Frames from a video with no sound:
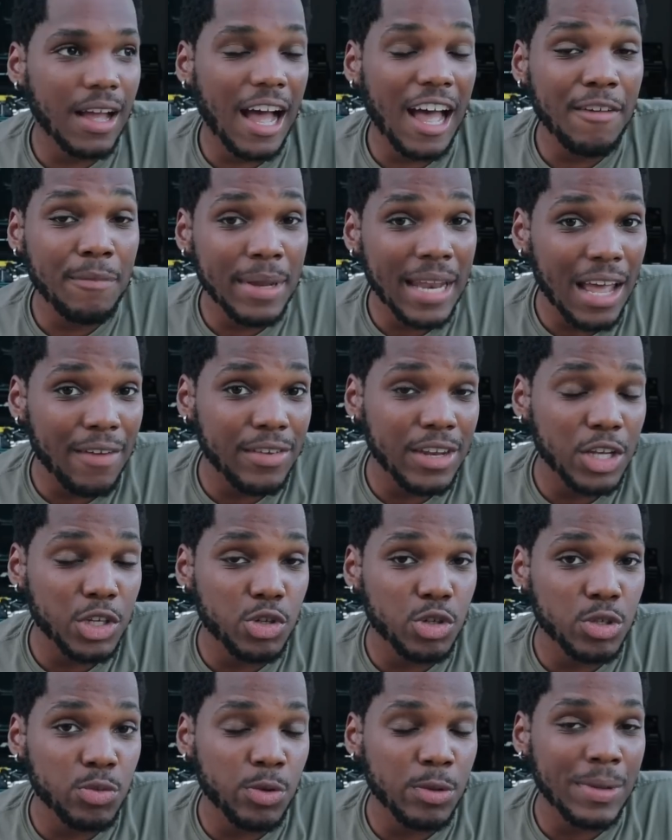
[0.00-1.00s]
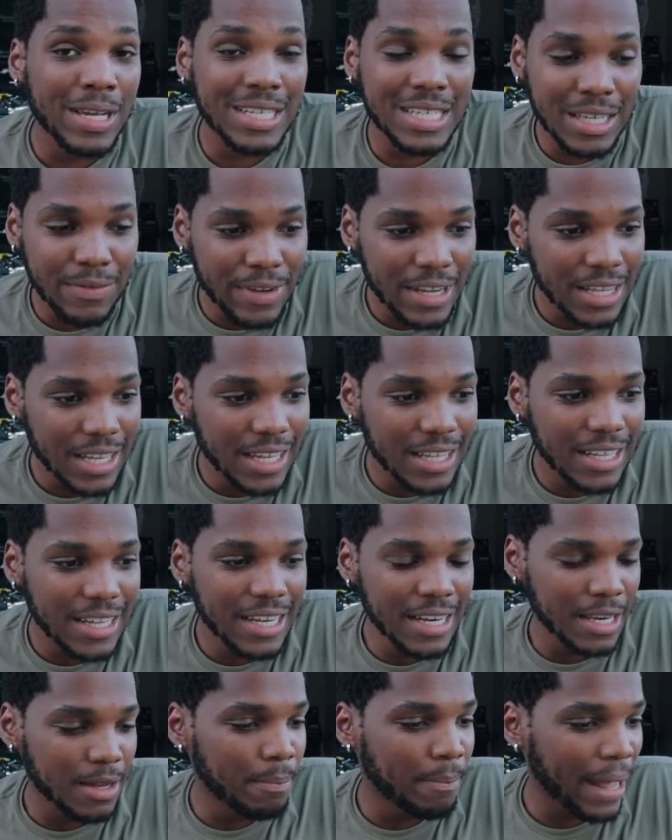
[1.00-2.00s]
I've been having issues with my Civic
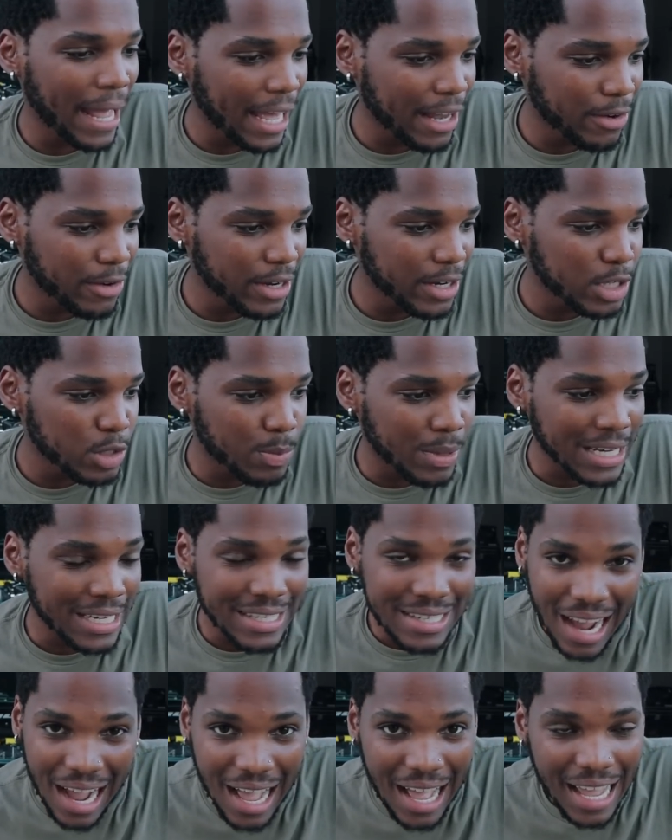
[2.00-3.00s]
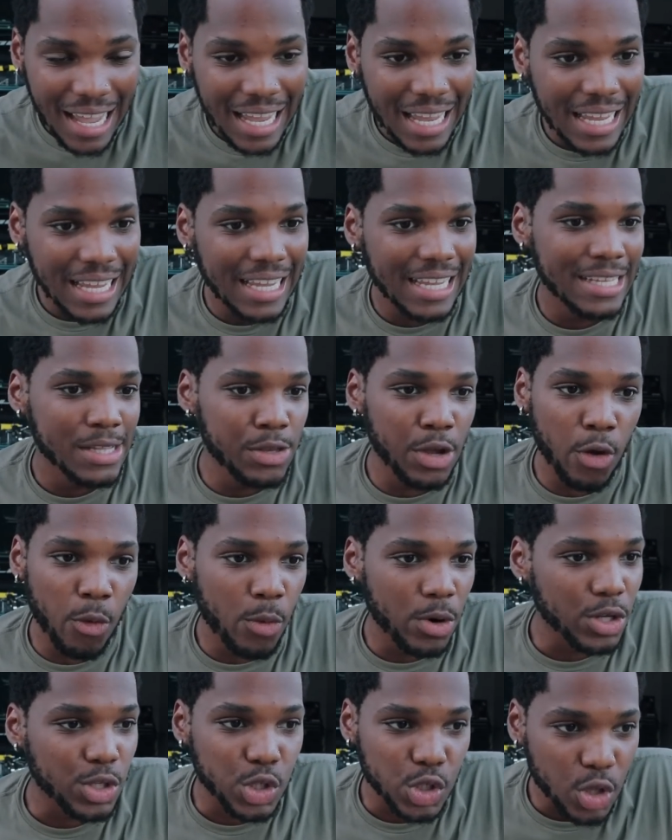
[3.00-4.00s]
lately. The battery has been dying, it don't
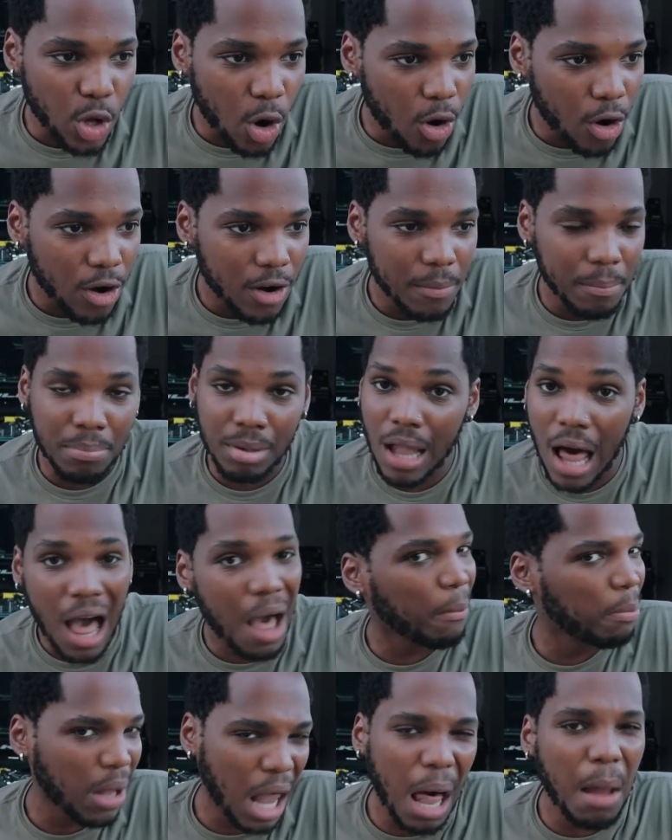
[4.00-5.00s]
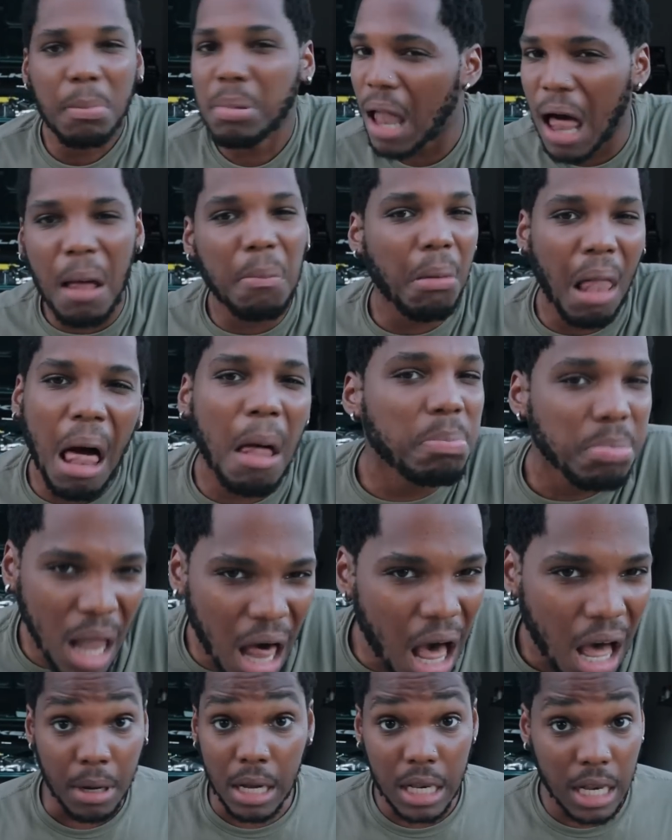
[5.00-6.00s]
want to start, blah, blah, blah, blah,
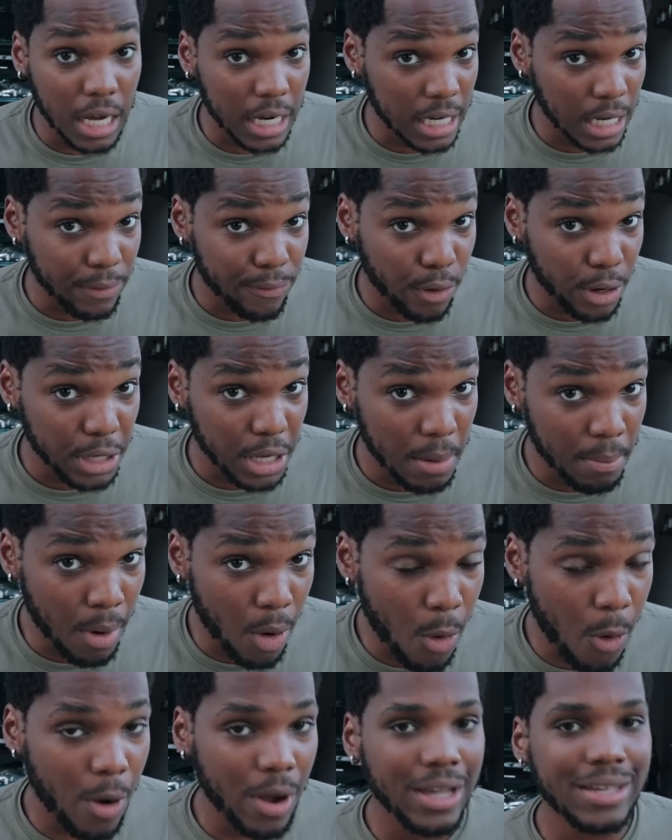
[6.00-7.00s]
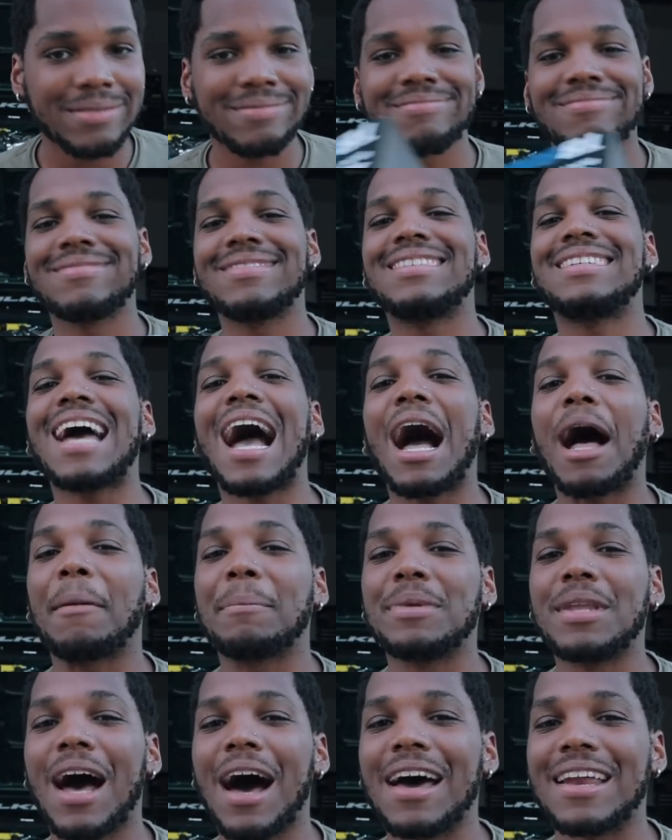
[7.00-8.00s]
blah. But luckily for your boy,
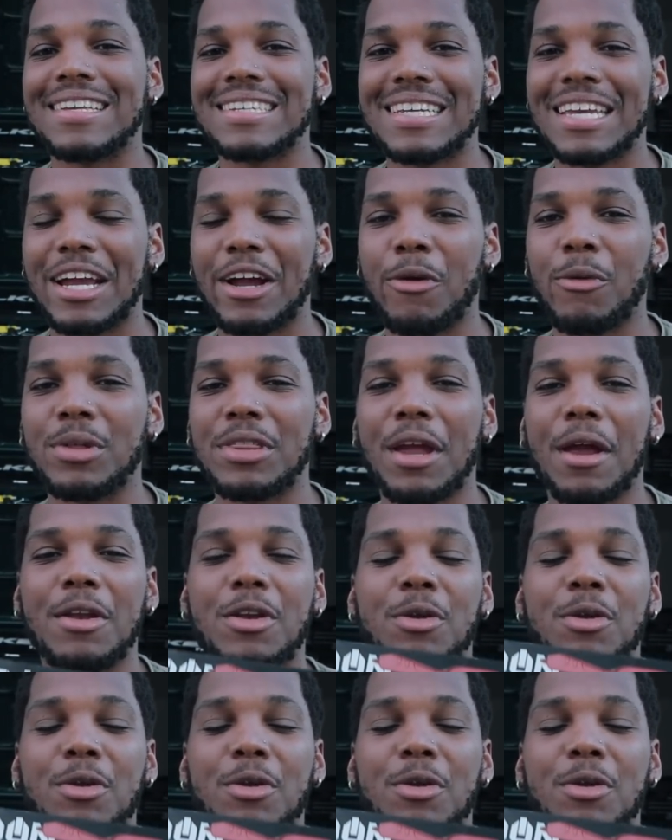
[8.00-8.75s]
Top Don is here with their